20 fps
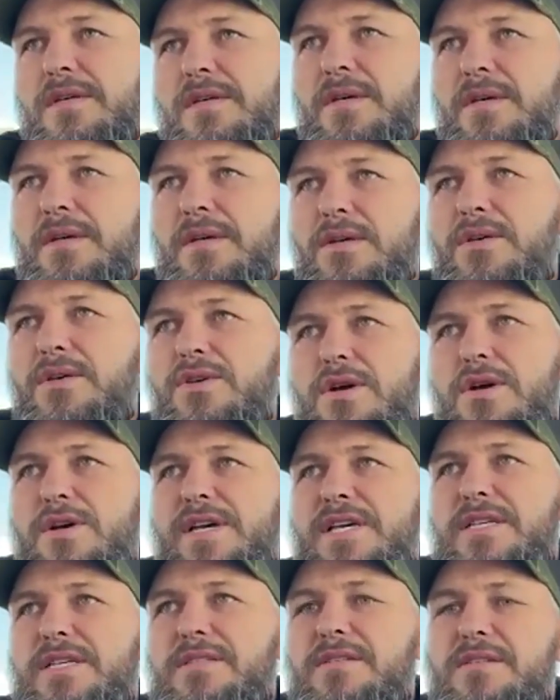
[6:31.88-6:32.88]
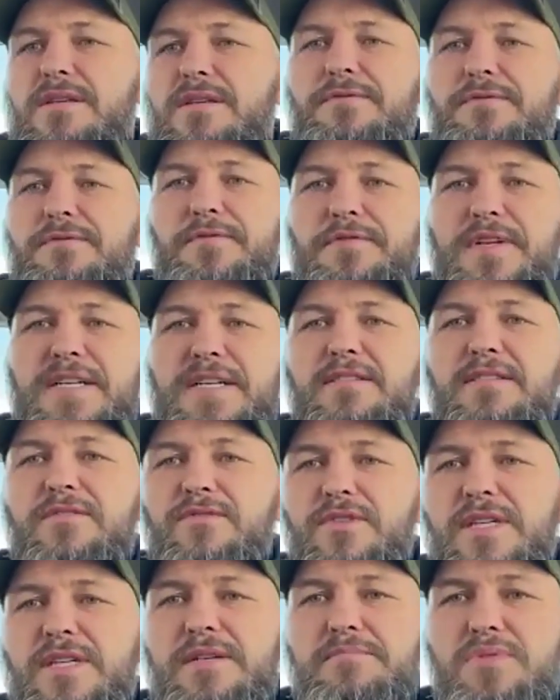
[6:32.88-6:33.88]
He's
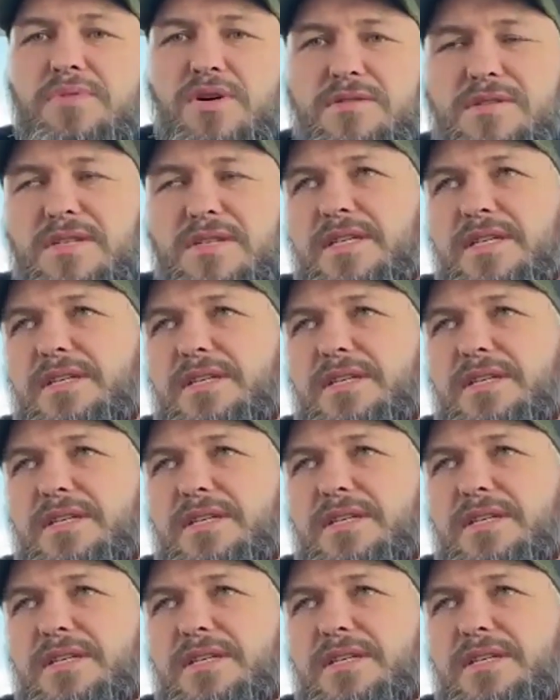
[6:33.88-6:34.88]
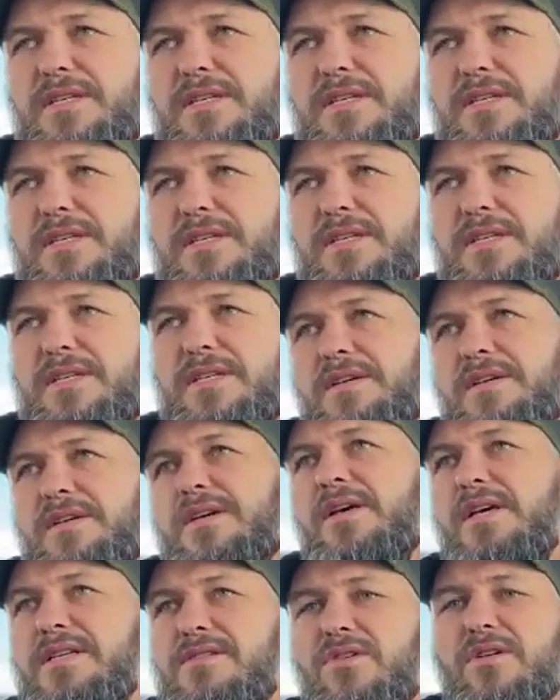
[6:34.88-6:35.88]
15-3 in boxing.
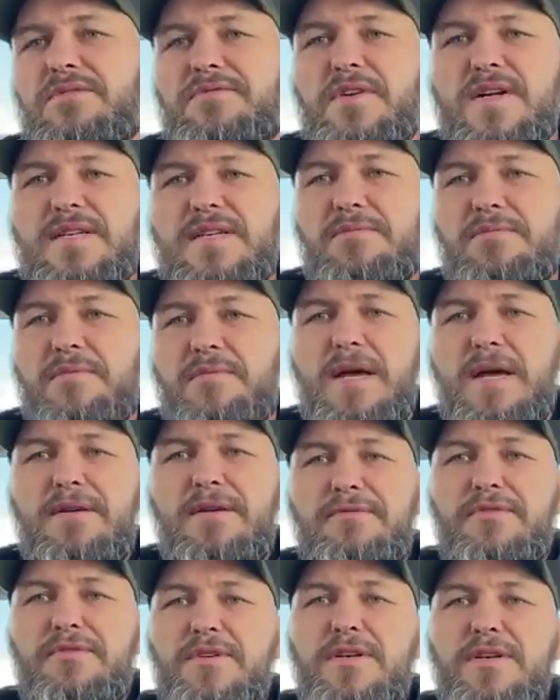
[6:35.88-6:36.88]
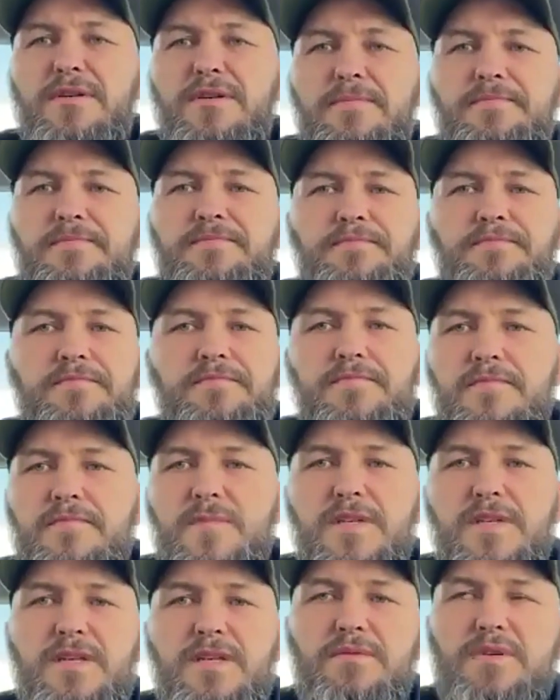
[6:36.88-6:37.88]
He's not going to fight in MMA for,
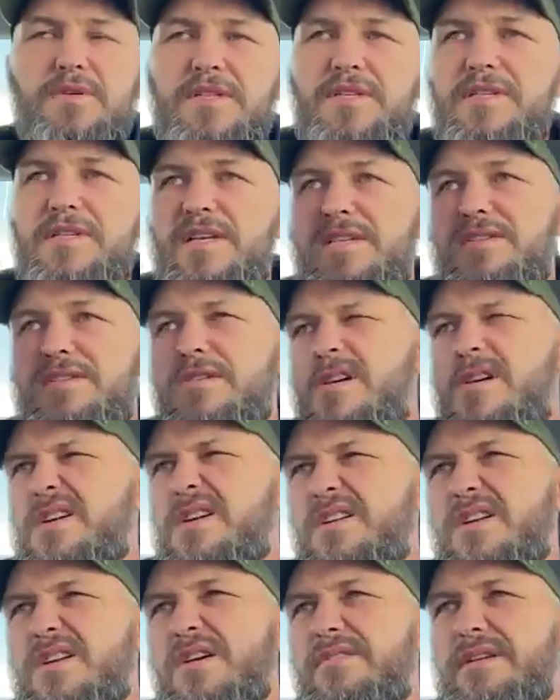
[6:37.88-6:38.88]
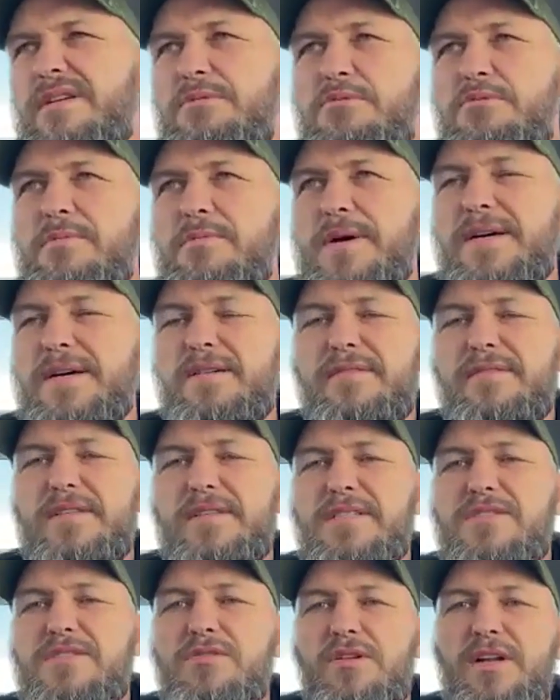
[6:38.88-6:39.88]
he's 9-0 in MMA.
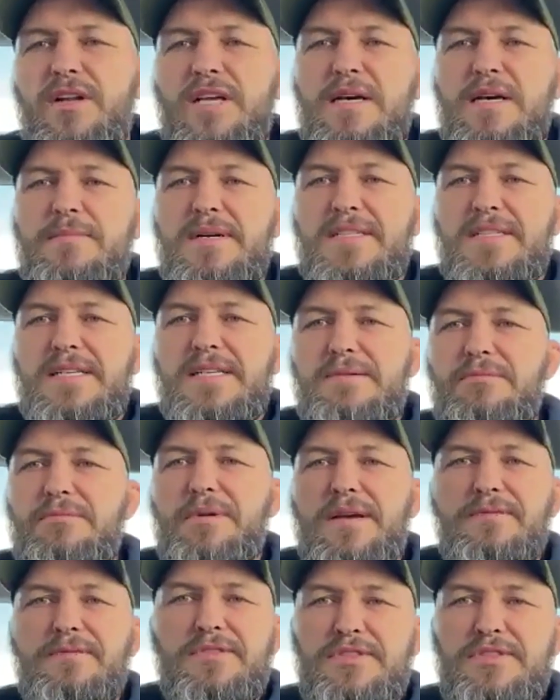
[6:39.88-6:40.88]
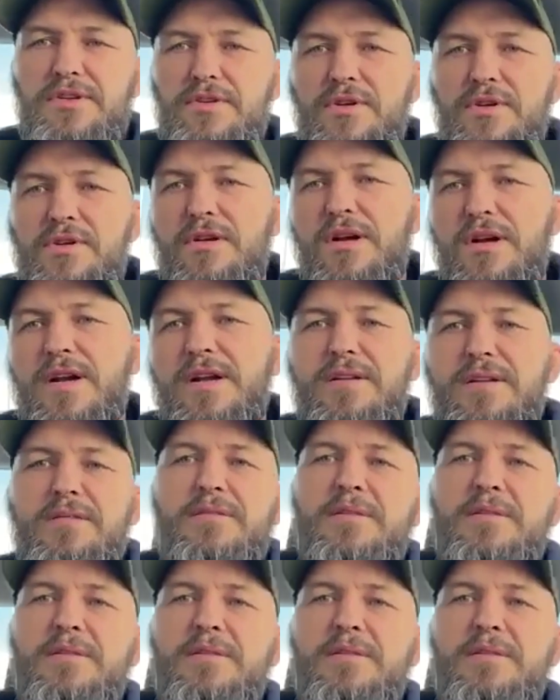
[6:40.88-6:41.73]
I think he's not going to come back to MMA for $2,000.